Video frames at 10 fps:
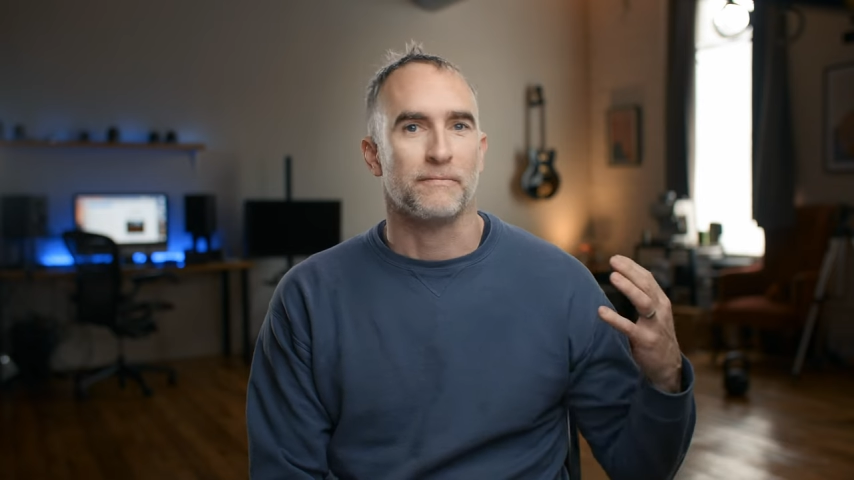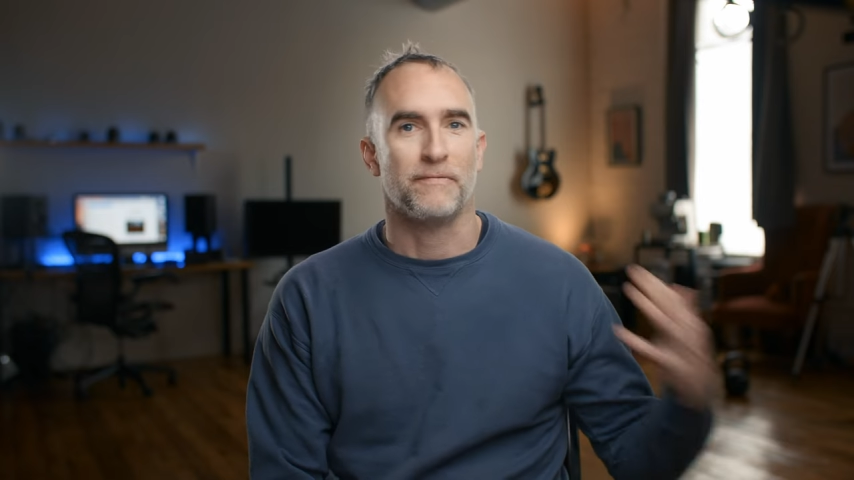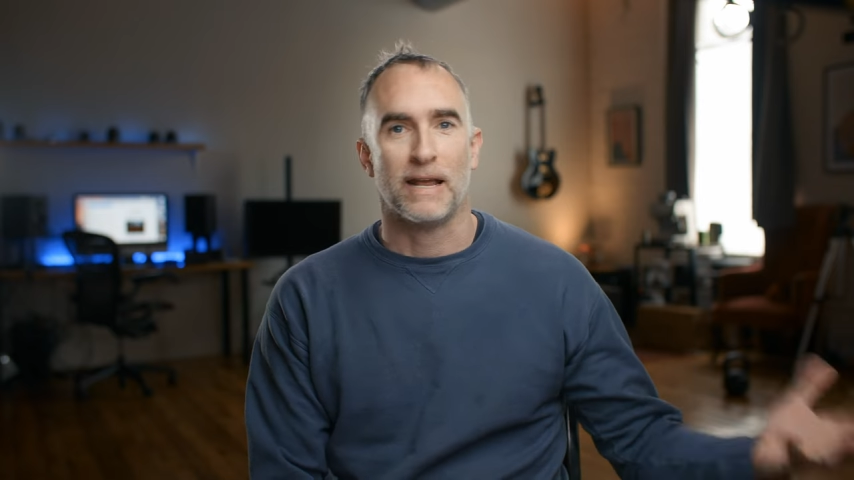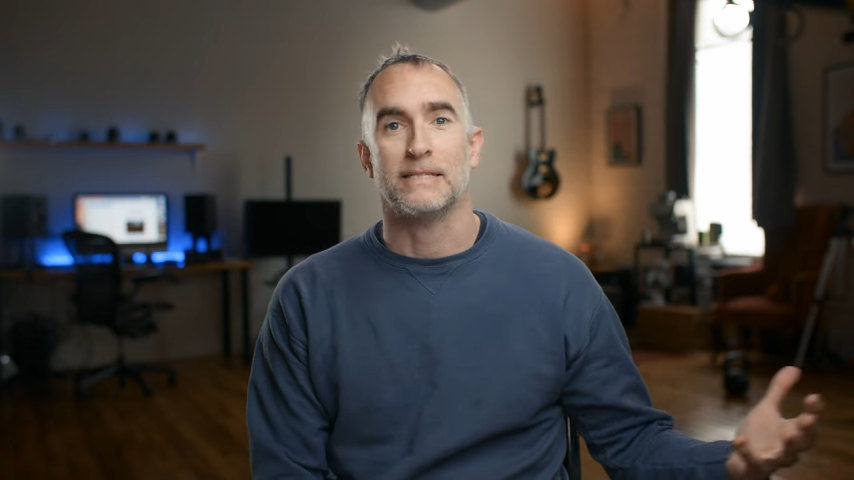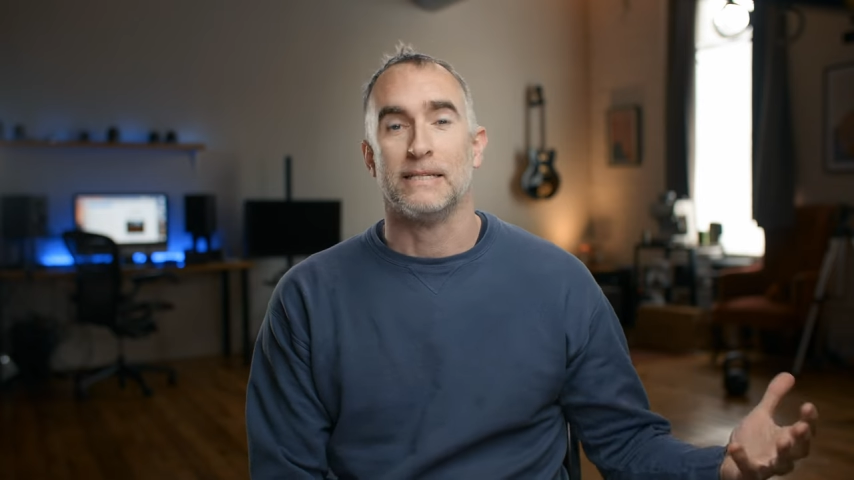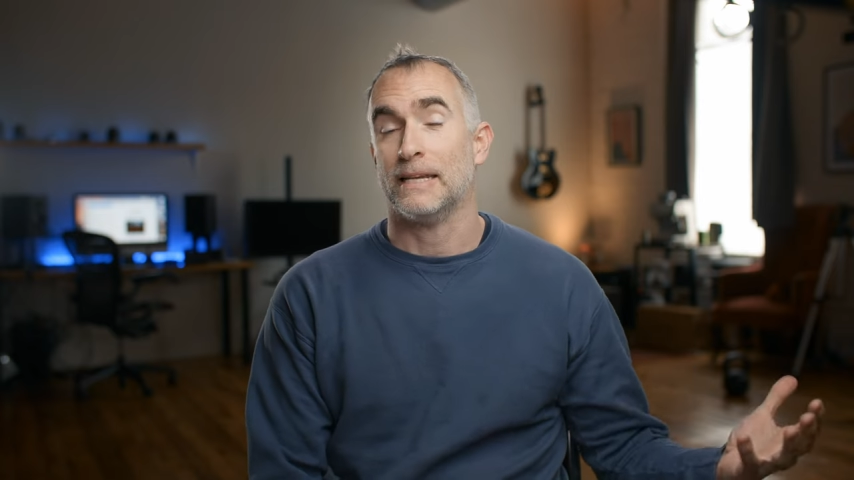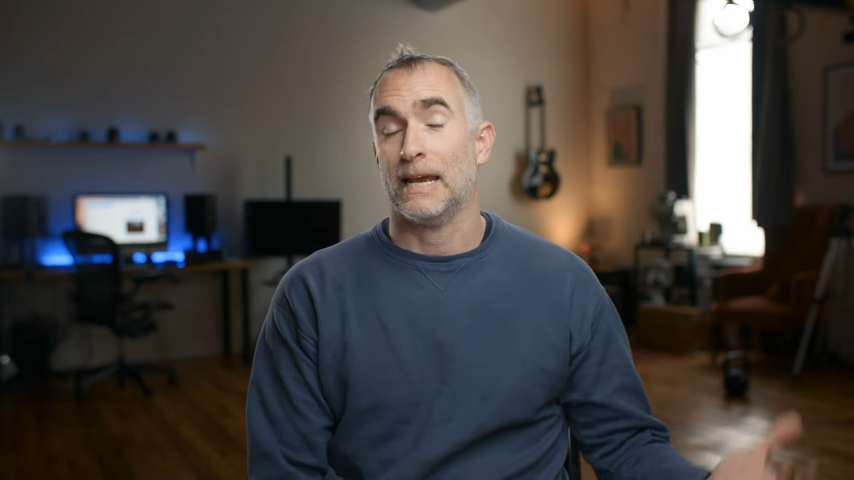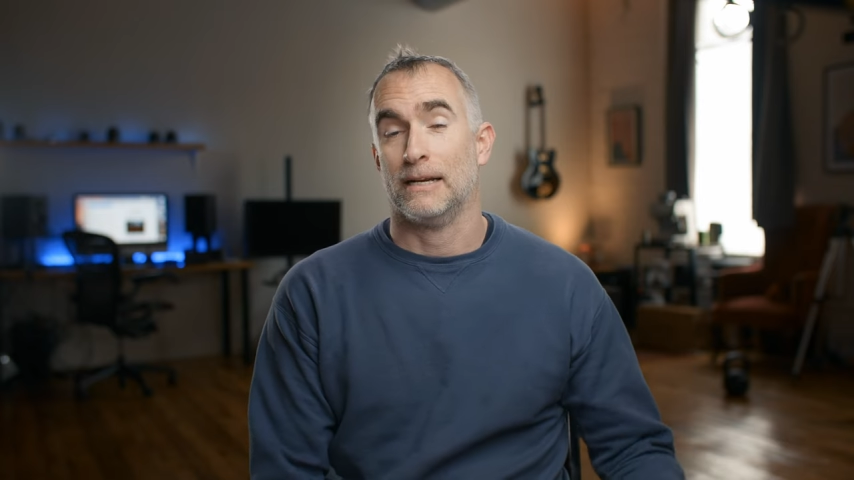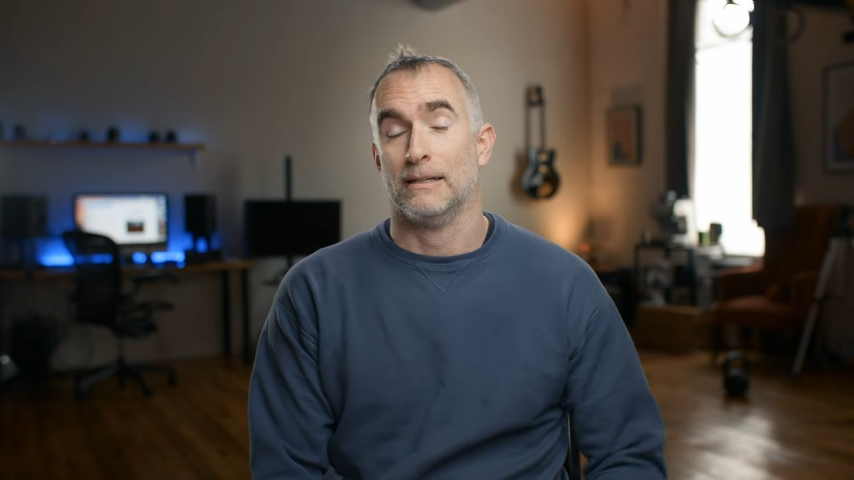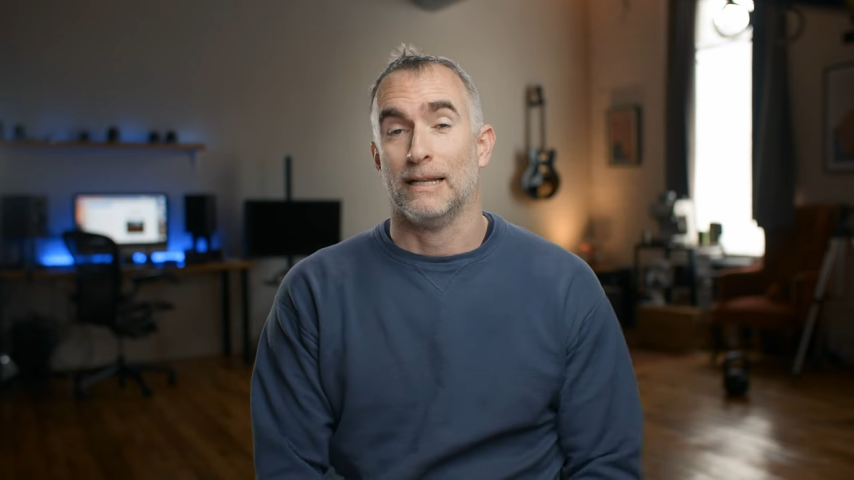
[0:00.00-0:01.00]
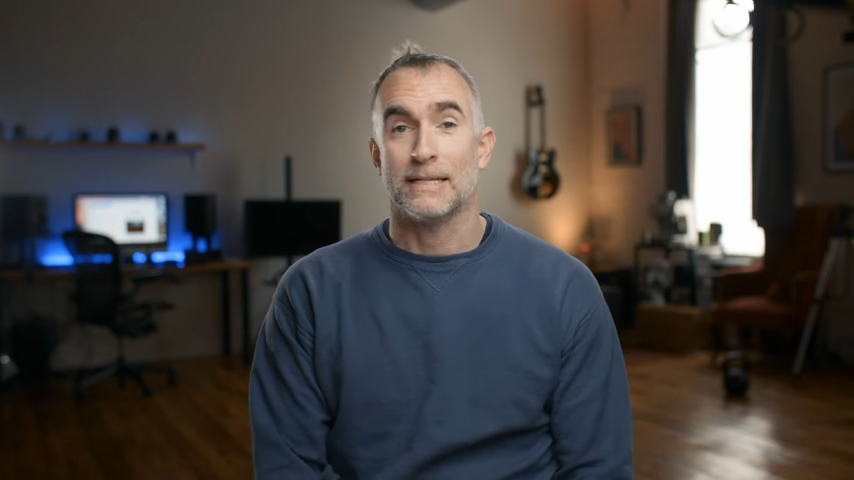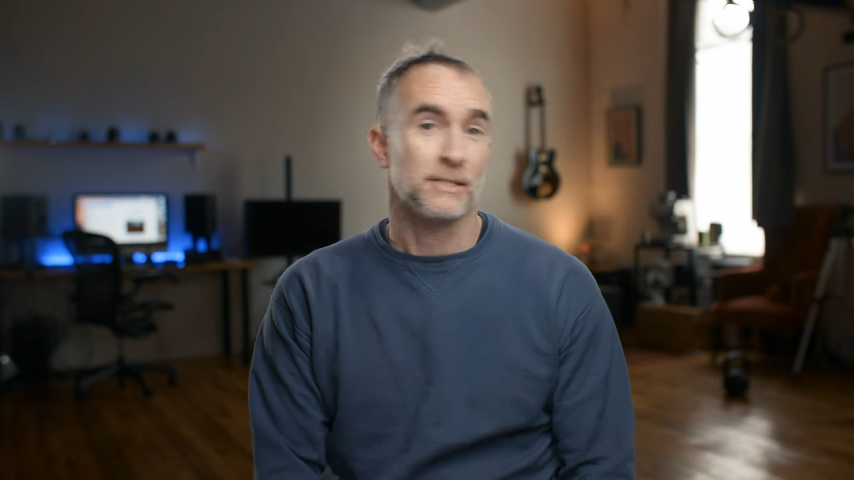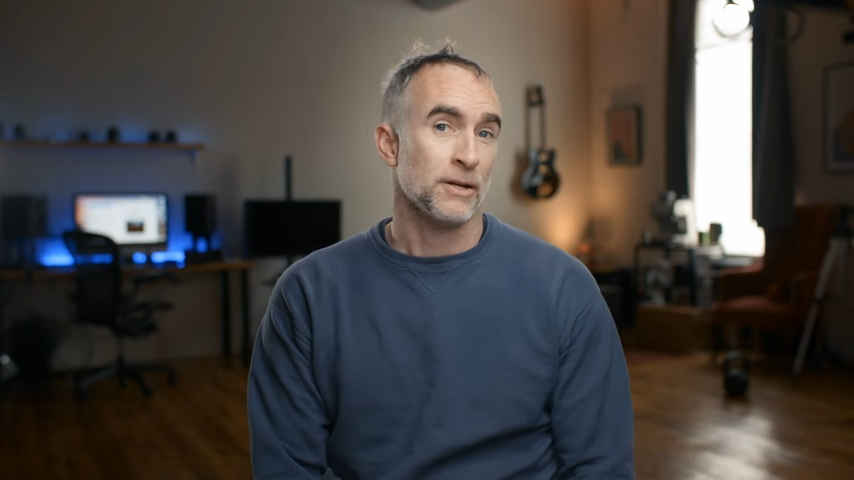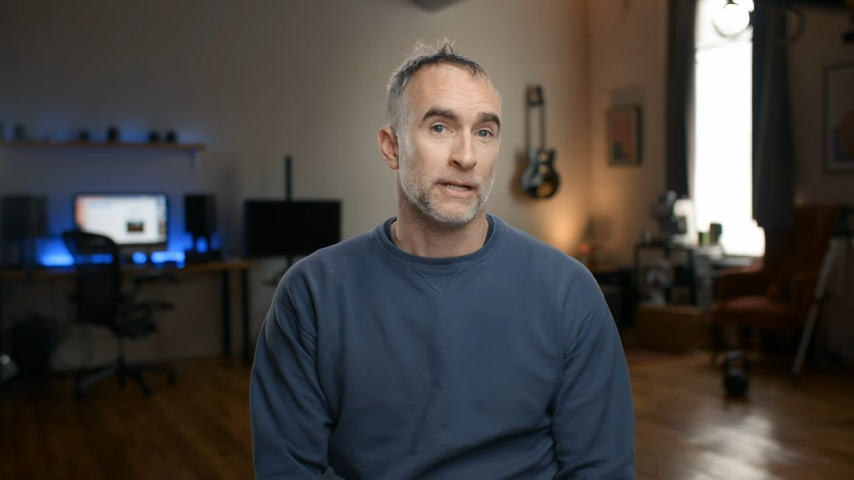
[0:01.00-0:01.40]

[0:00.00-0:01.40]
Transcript: fancy Canon lens on